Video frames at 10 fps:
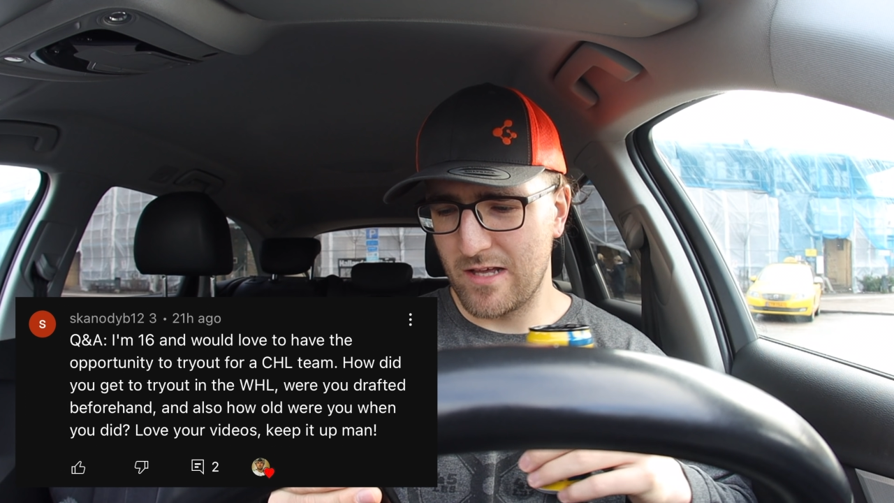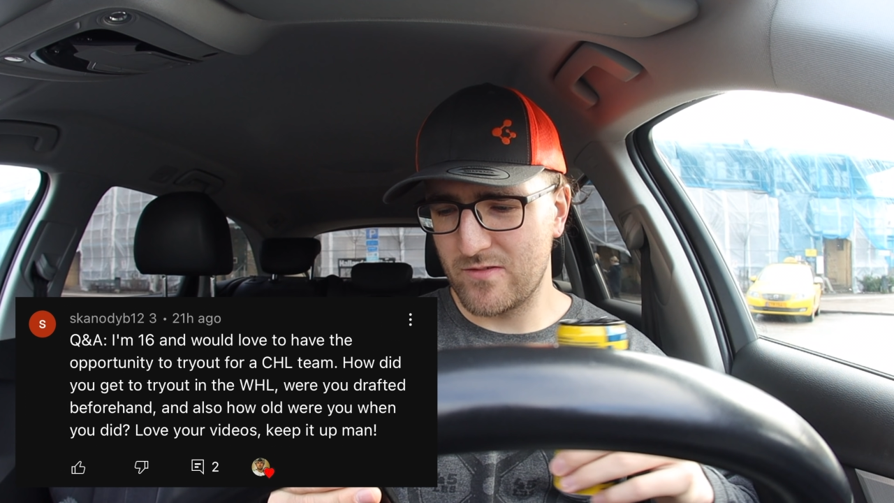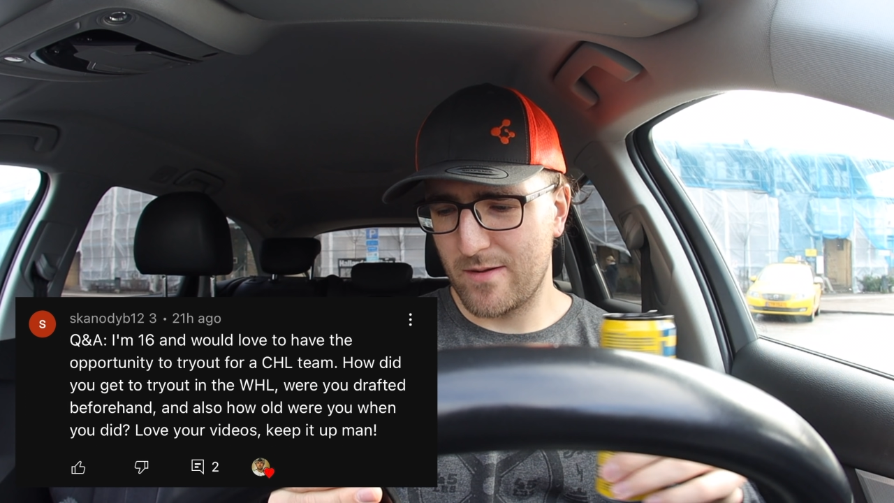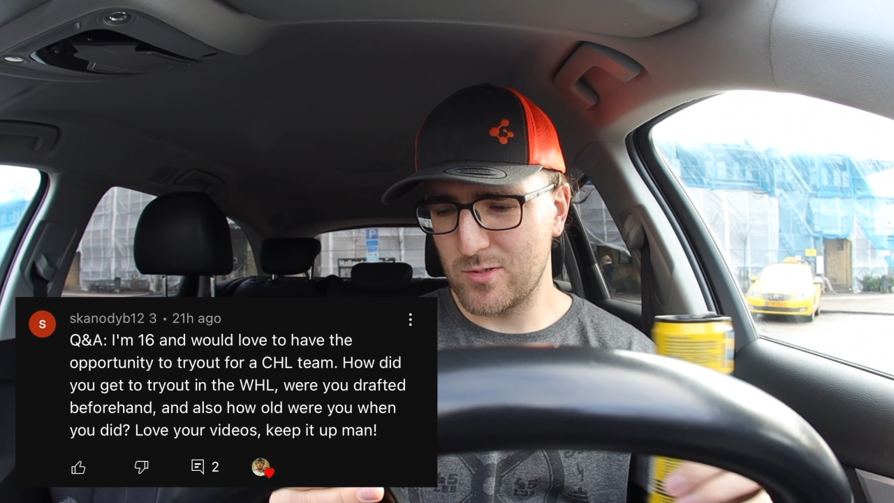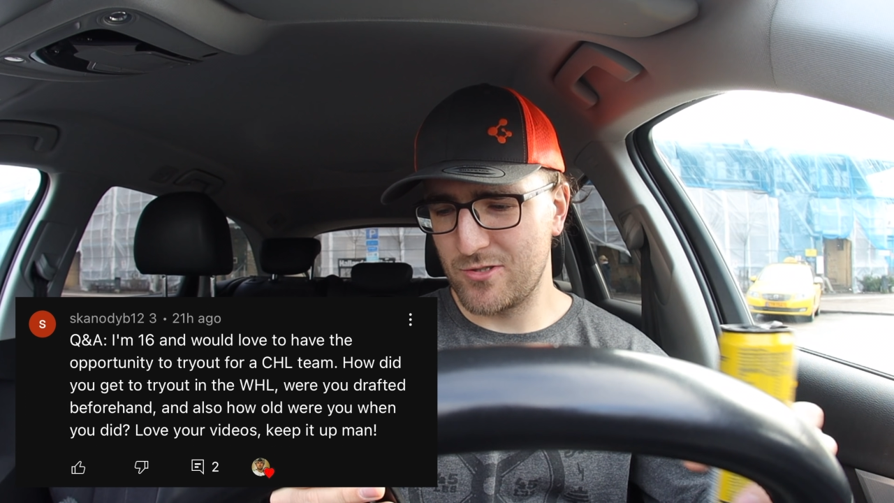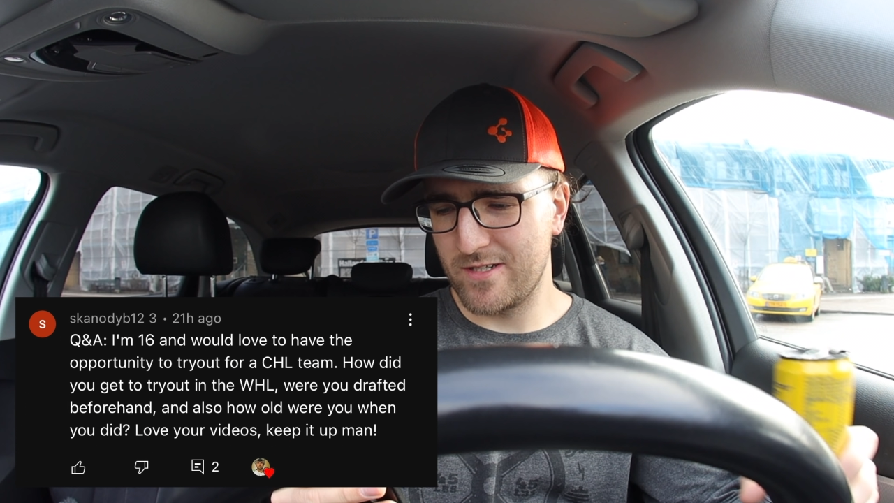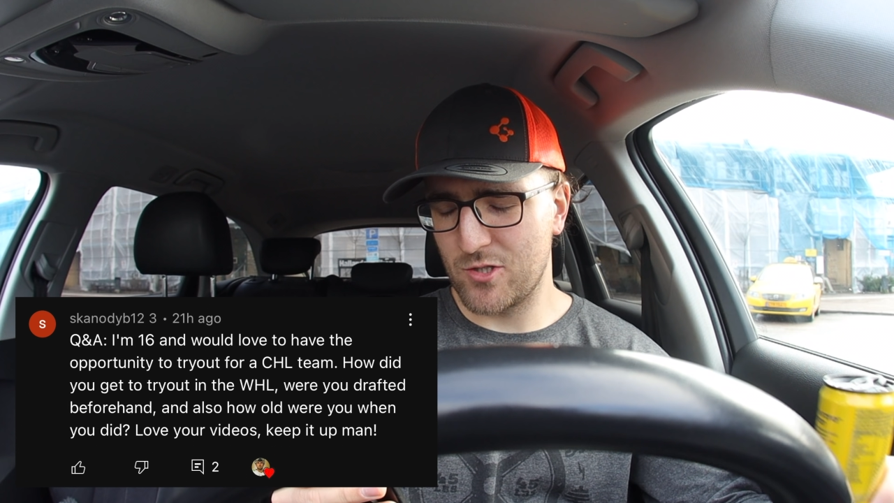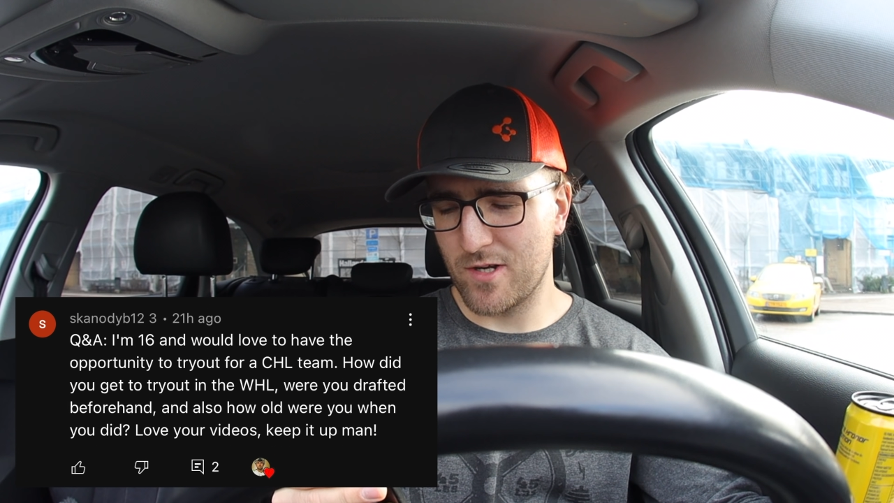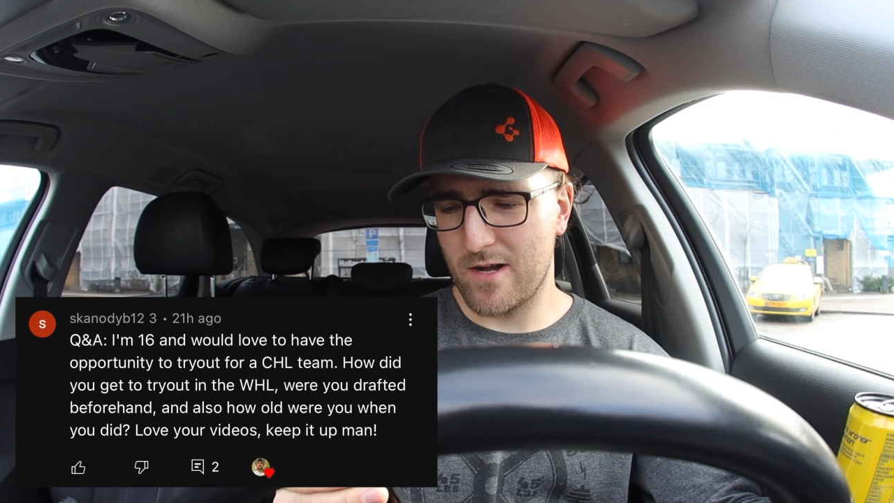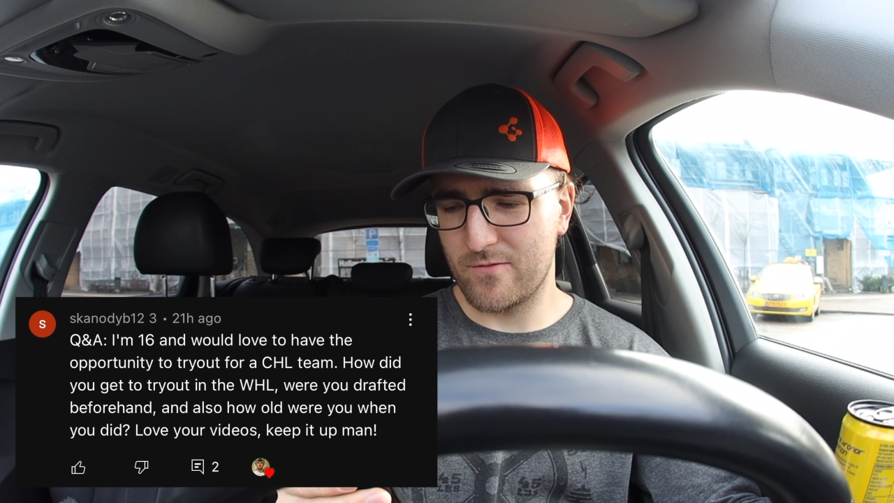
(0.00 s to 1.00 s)
11 opportunity
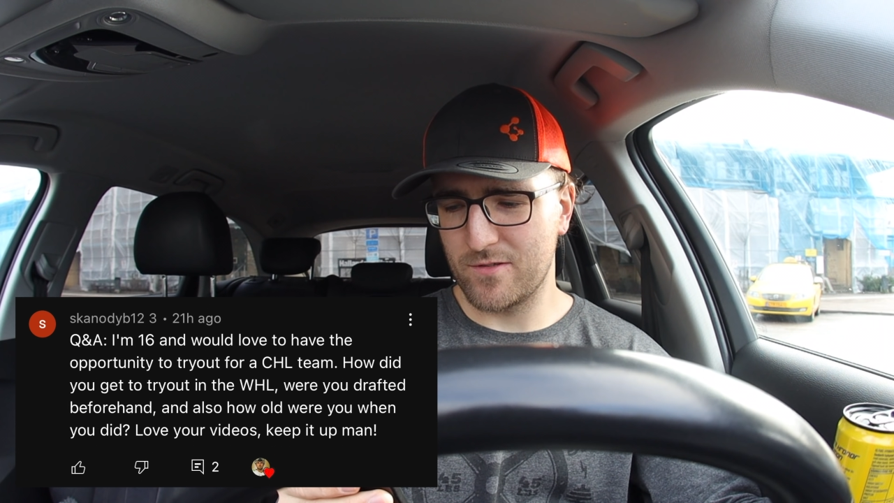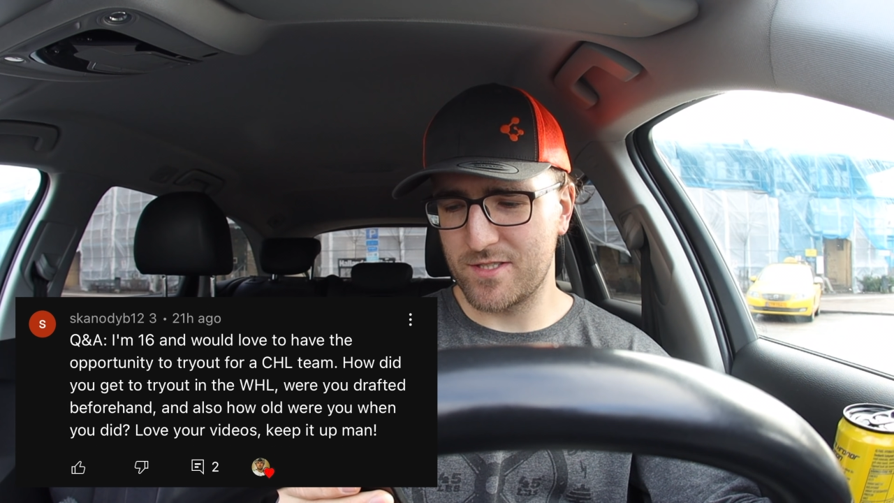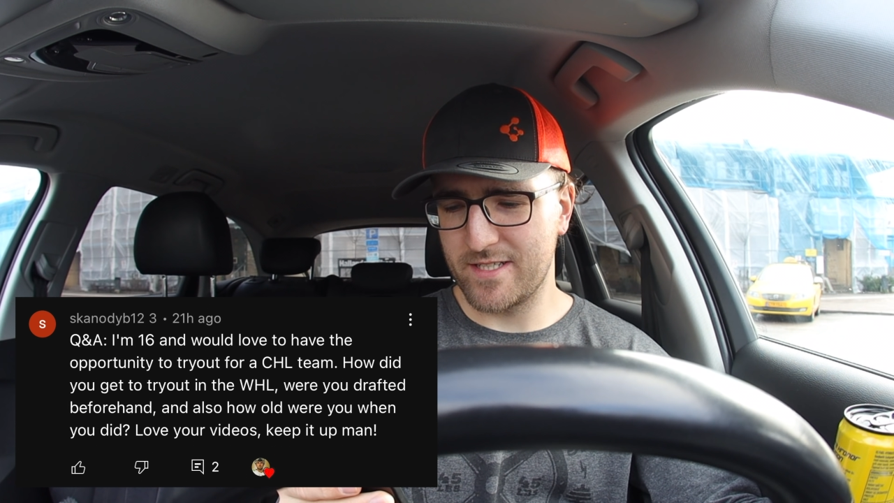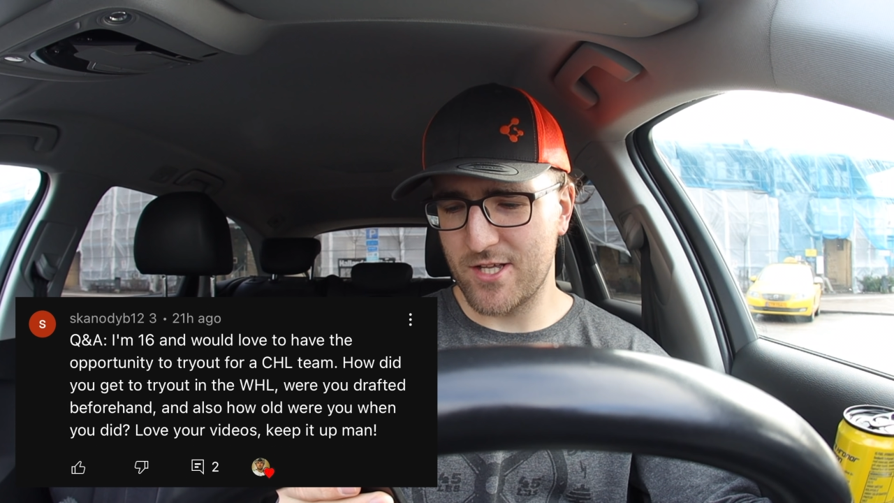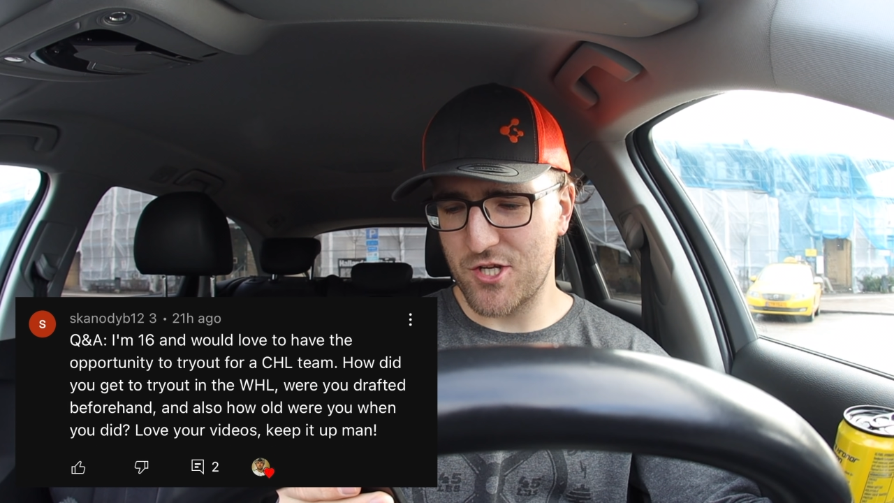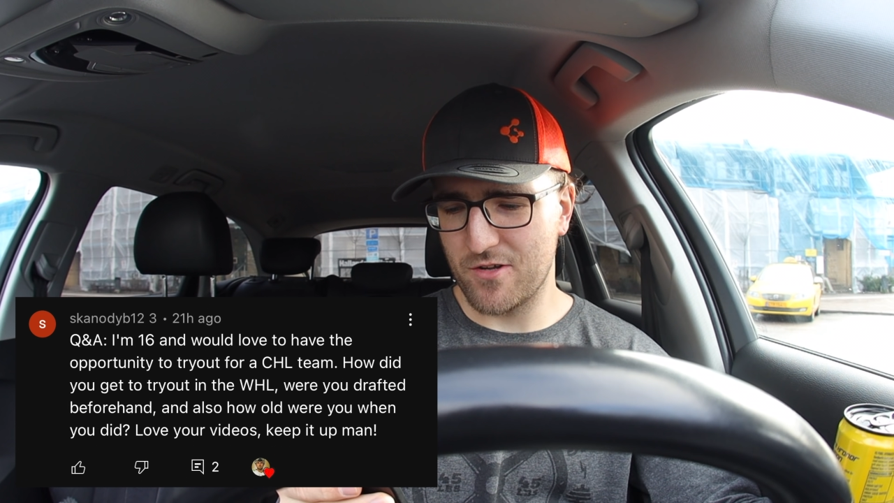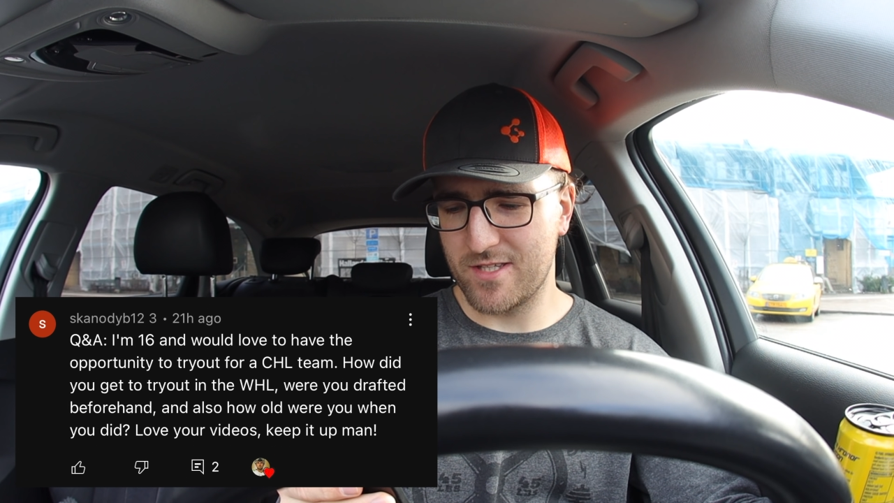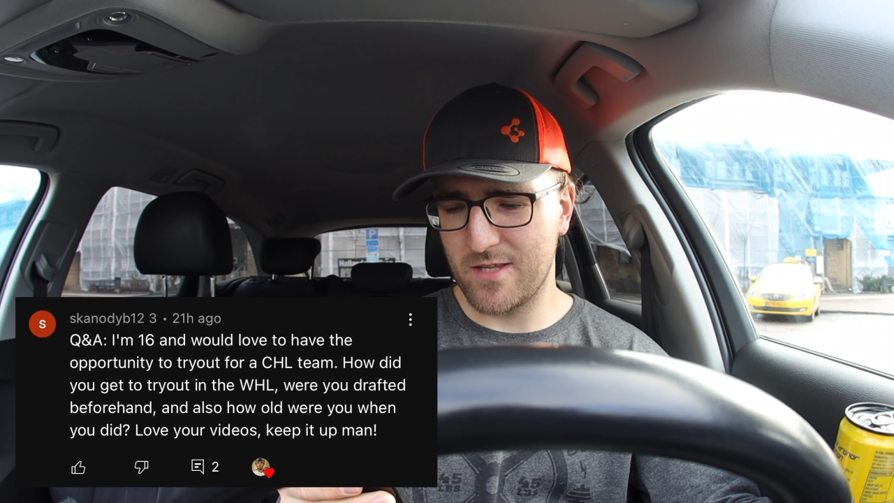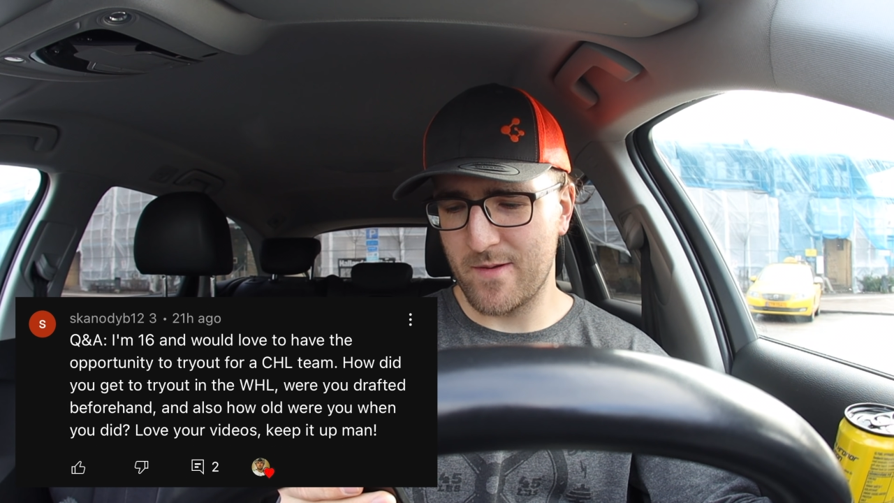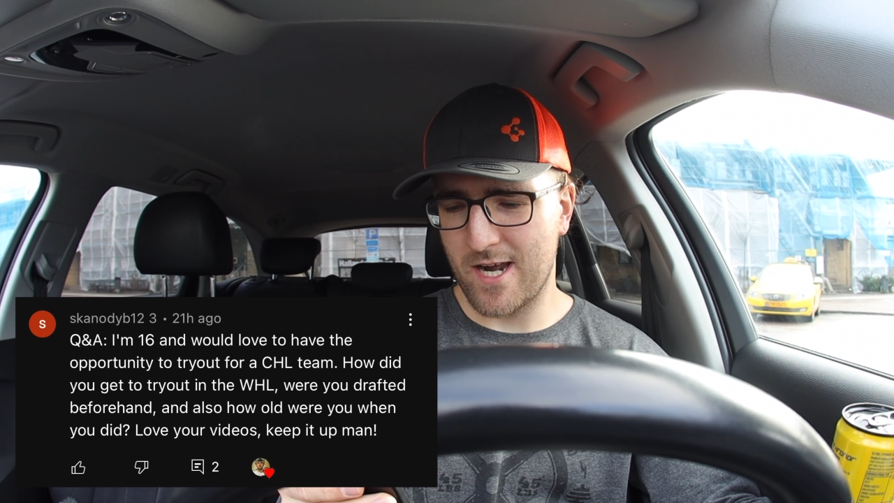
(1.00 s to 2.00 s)
to try out for a CHL team.